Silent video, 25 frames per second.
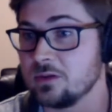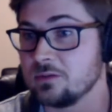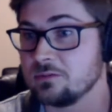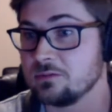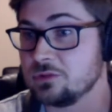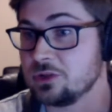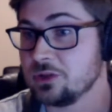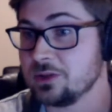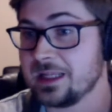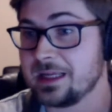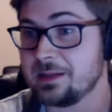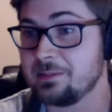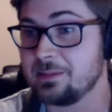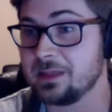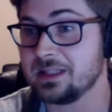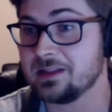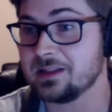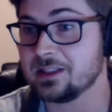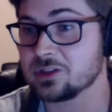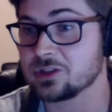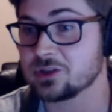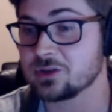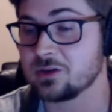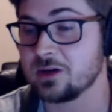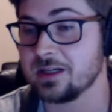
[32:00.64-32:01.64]
do they meet
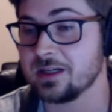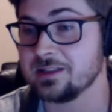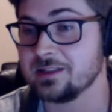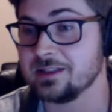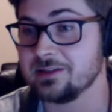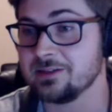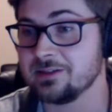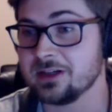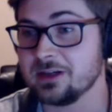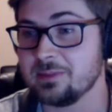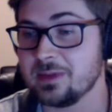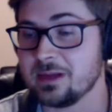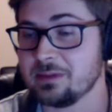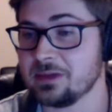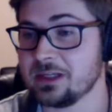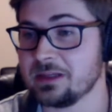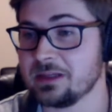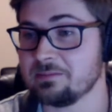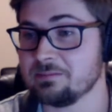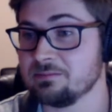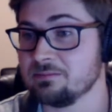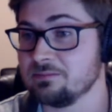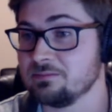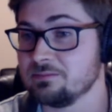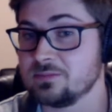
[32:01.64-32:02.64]
this criteria?
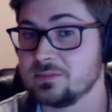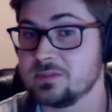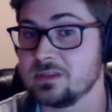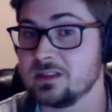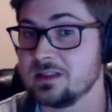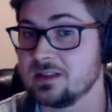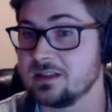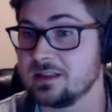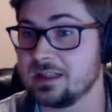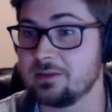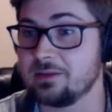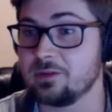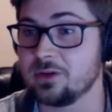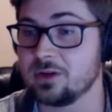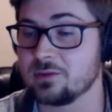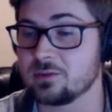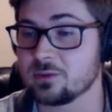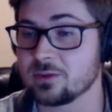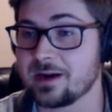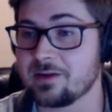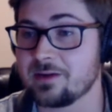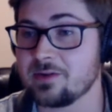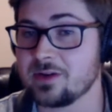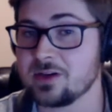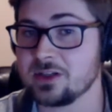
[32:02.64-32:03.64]
Maybe level of
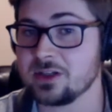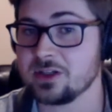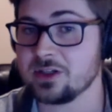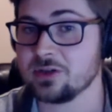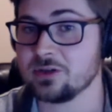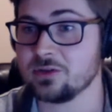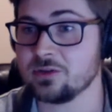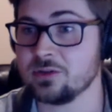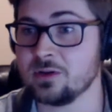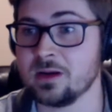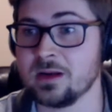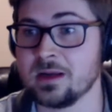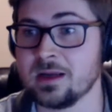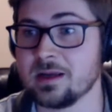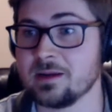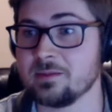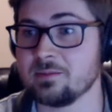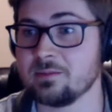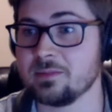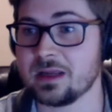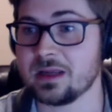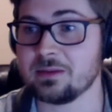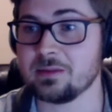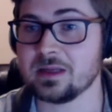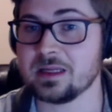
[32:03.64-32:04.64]
revenue,
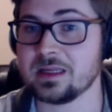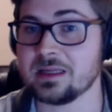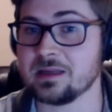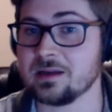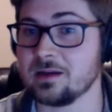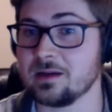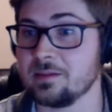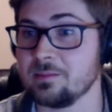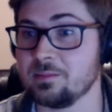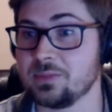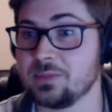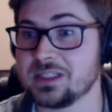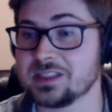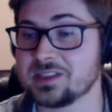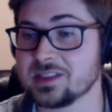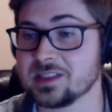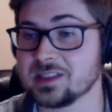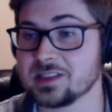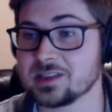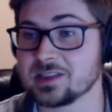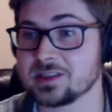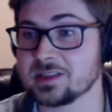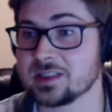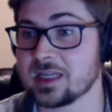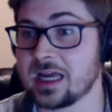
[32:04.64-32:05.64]
maybe
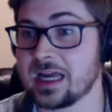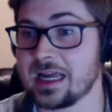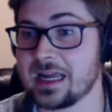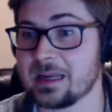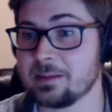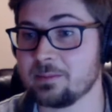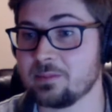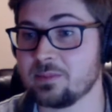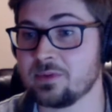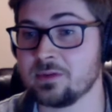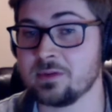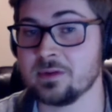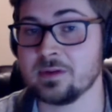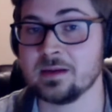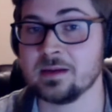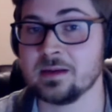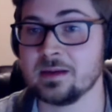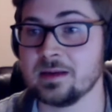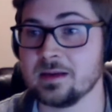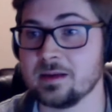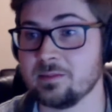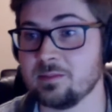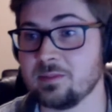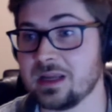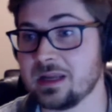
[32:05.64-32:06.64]
business type,
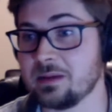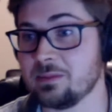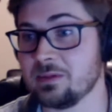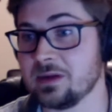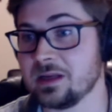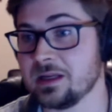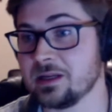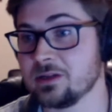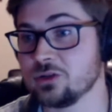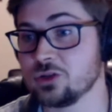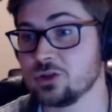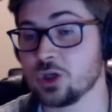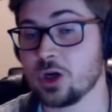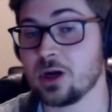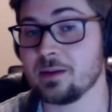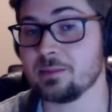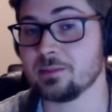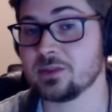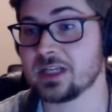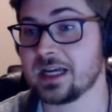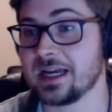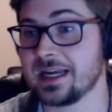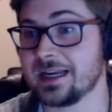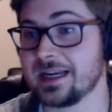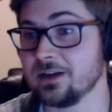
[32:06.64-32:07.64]
maybe job
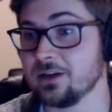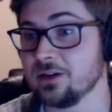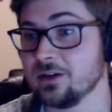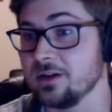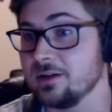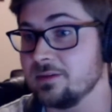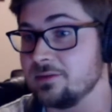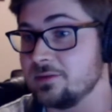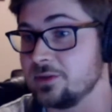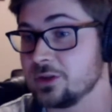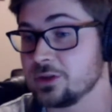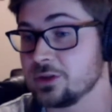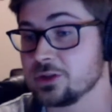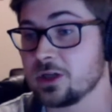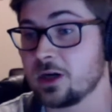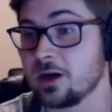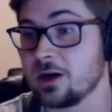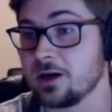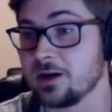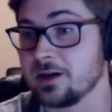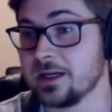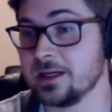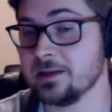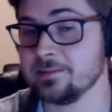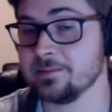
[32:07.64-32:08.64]
title of your
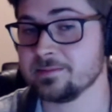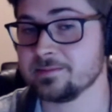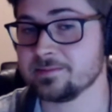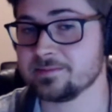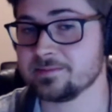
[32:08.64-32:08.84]
target.